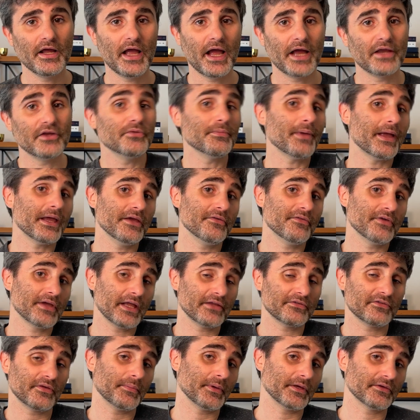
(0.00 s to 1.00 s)
and you may even
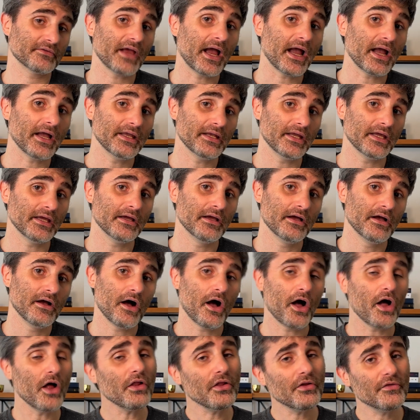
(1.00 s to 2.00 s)
get some anxiety.
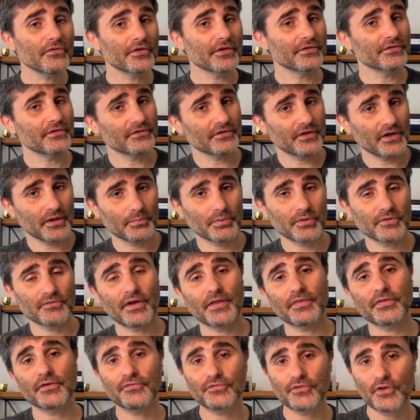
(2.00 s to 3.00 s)
All of this is going to
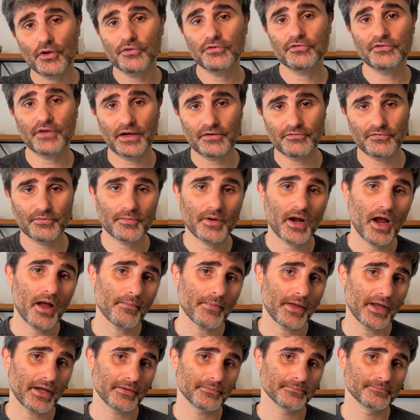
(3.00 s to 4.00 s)
prevent the flow state from
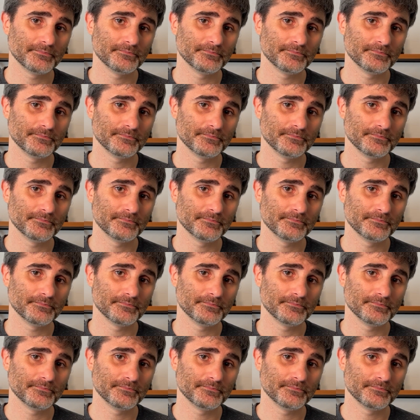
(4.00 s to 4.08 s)
coming.